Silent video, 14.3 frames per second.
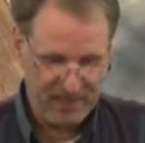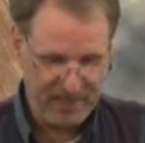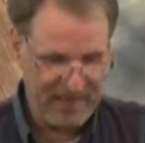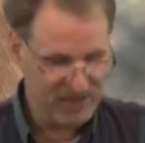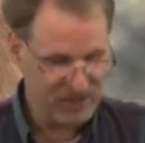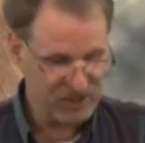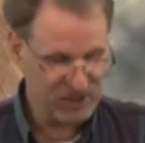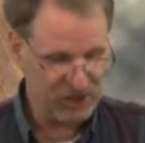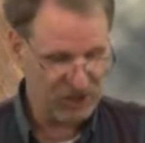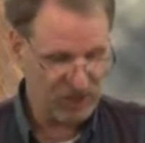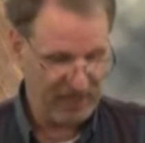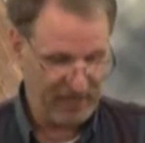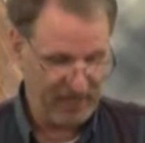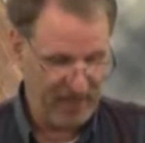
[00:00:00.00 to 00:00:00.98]
Yet
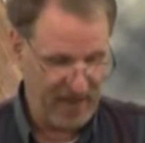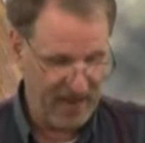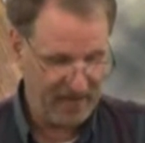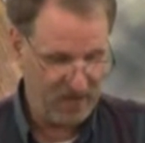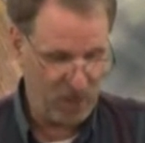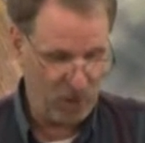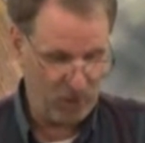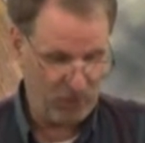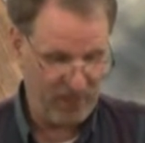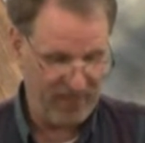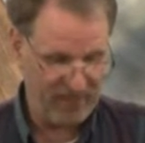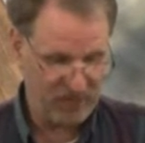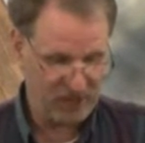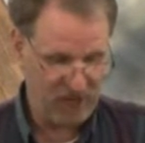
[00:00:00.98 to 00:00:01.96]
surely I know
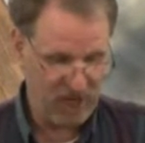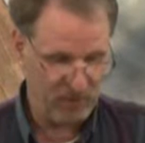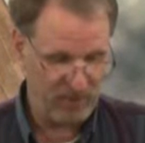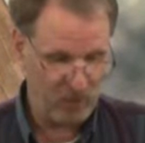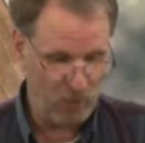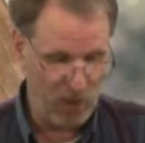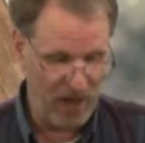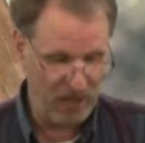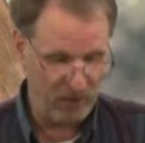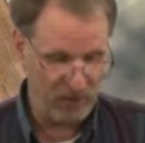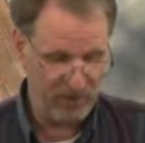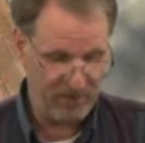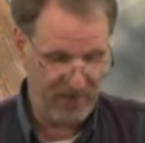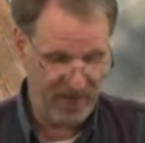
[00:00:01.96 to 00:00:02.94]
that it shall be well
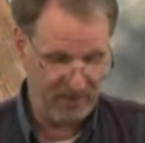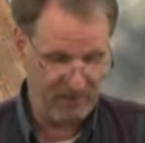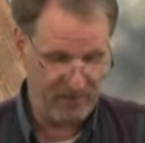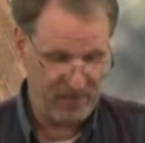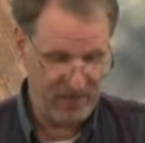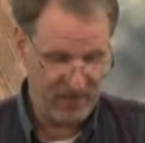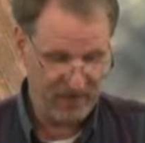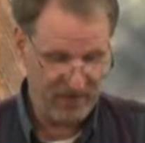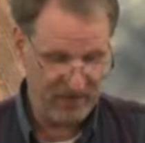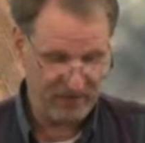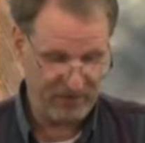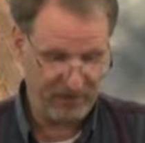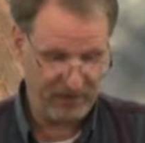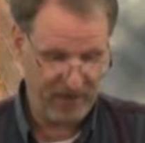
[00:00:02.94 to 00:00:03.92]
with them
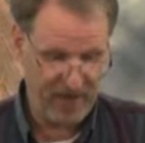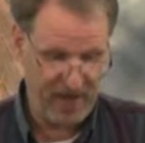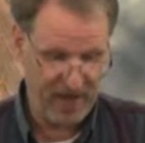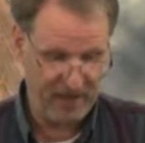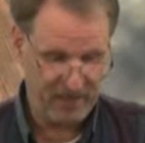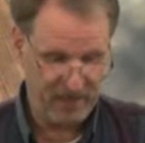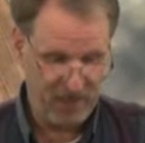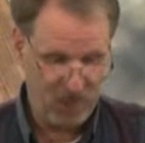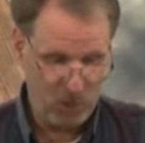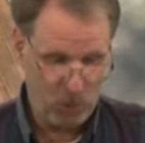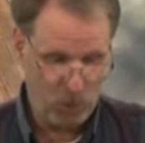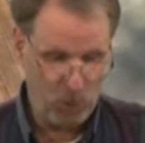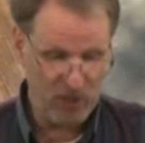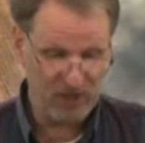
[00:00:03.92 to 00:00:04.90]
that fear God,
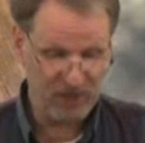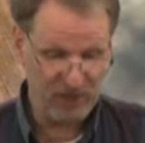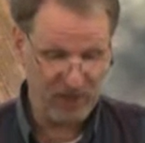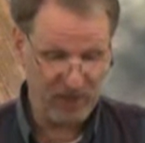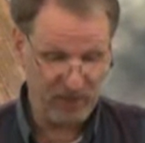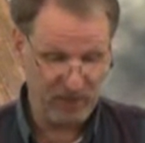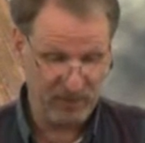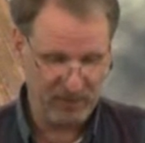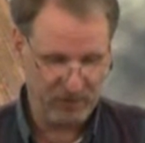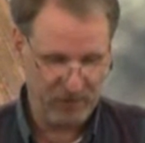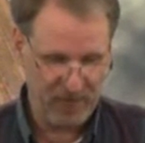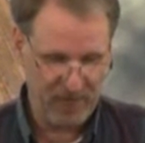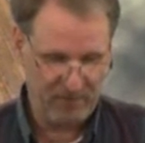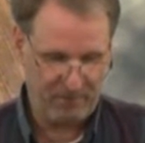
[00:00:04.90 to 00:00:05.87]
which fear
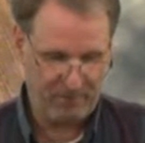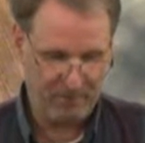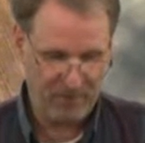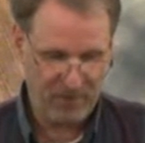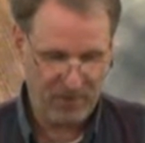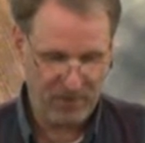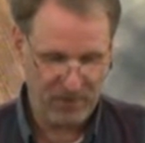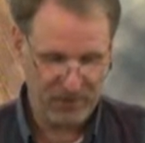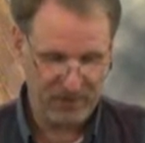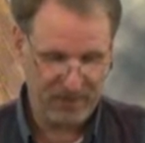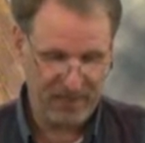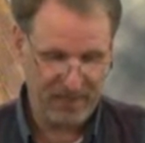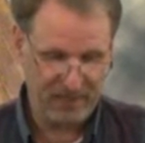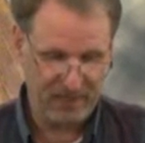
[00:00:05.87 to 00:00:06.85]
before him.
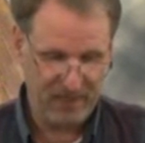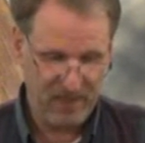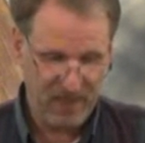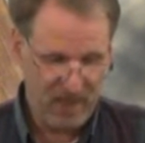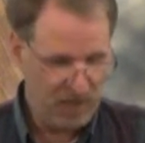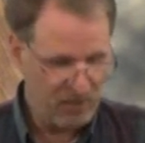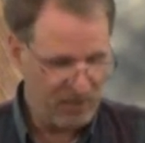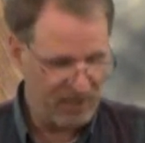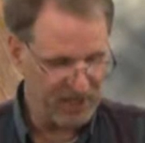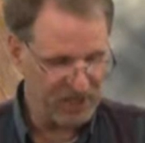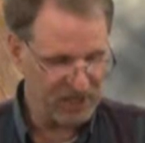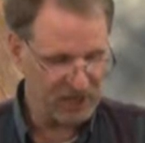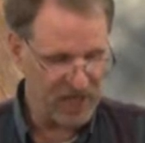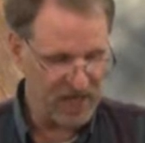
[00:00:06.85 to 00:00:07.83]
13, but
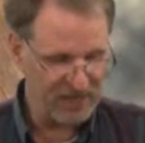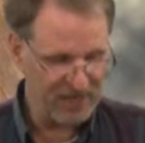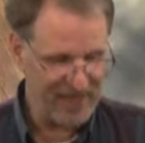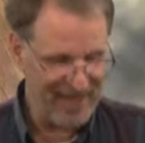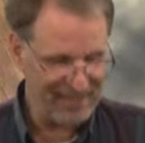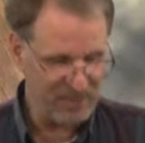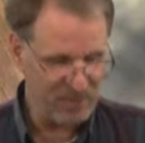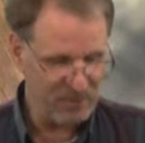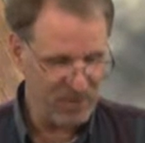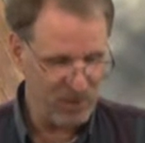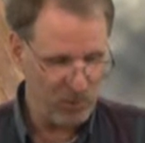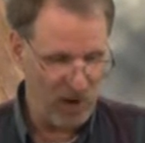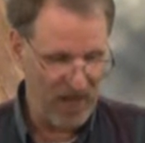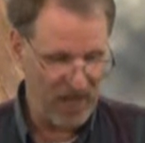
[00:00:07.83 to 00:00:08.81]
it shall not
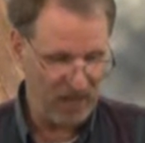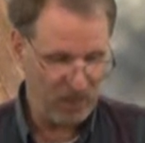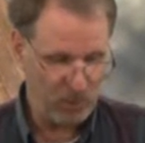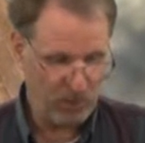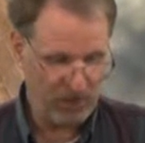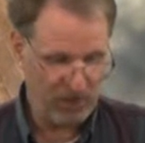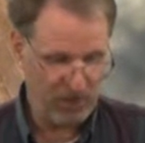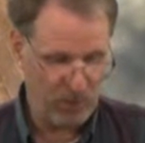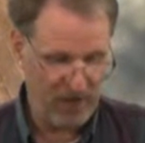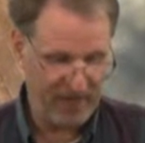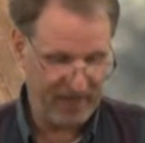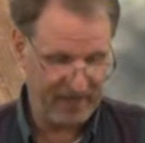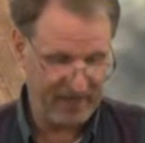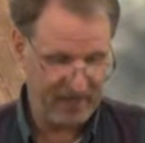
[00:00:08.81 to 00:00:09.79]
be well with the
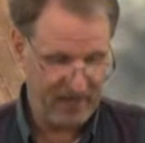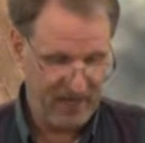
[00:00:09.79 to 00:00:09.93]
wicked,